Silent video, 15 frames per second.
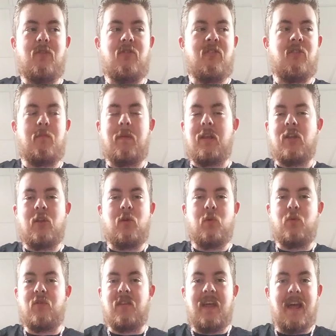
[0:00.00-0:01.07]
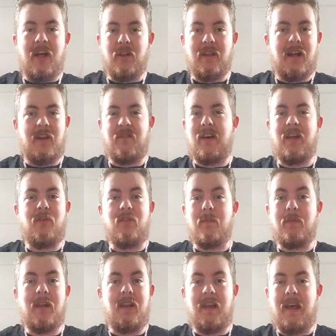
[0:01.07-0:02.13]
just been used the hell out of. I used to
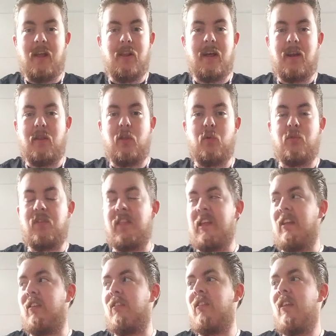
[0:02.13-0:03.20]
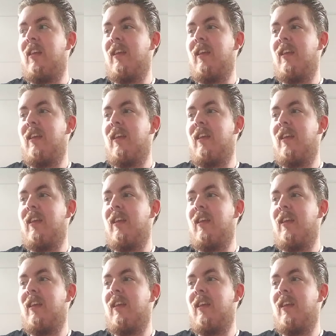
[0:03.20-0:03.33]
play the hell out of those things.